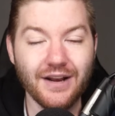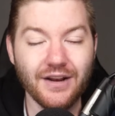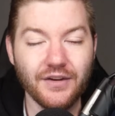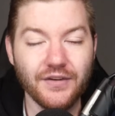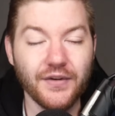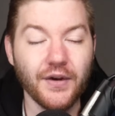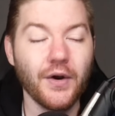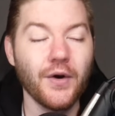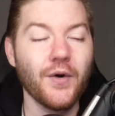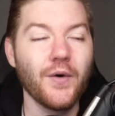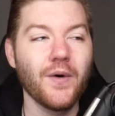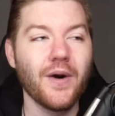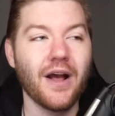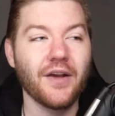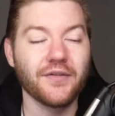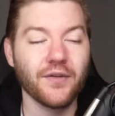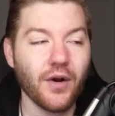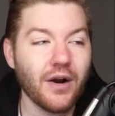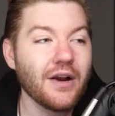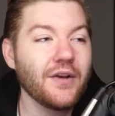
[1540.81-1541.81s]
So
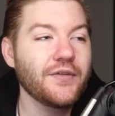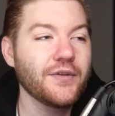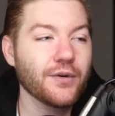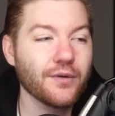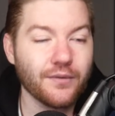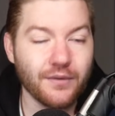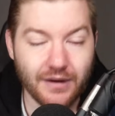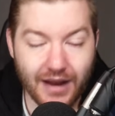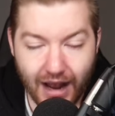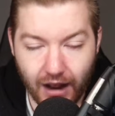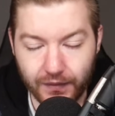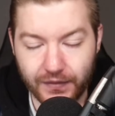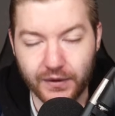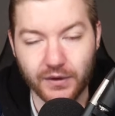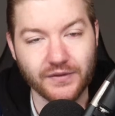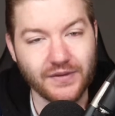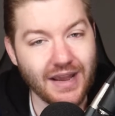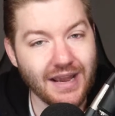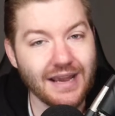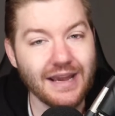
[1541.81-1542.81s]
as long as you're out there
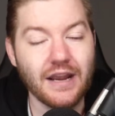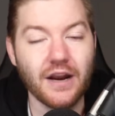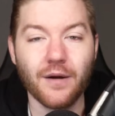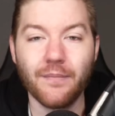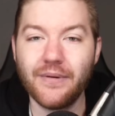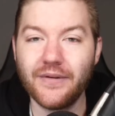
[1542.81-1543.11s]
taking care of